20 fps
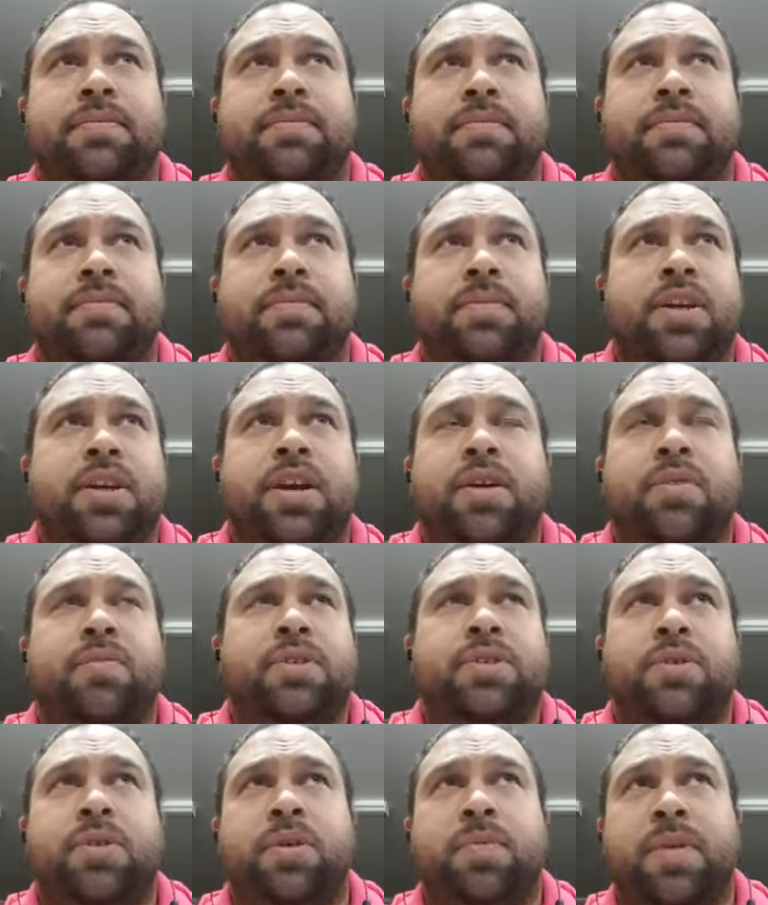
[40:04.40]
We
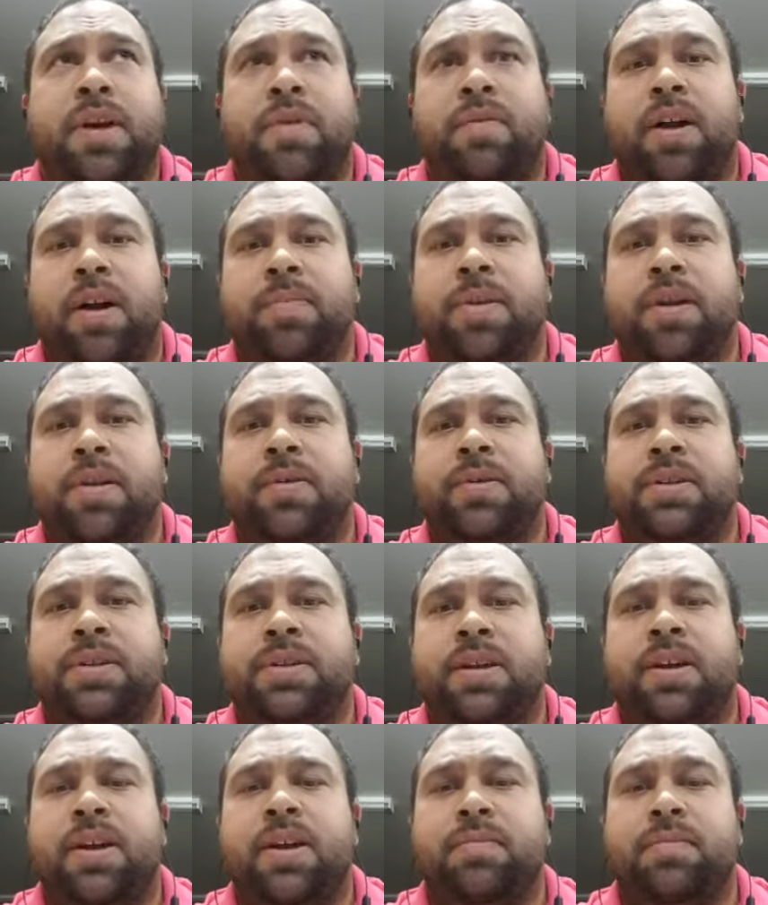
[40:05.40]
talk about rugby all the
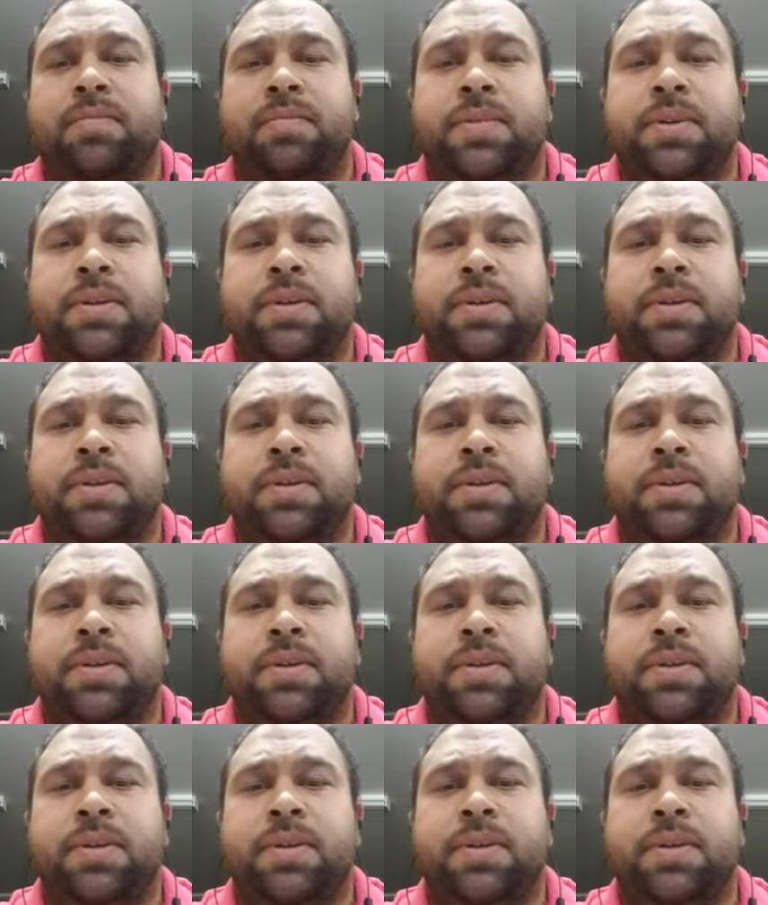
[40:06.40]
time.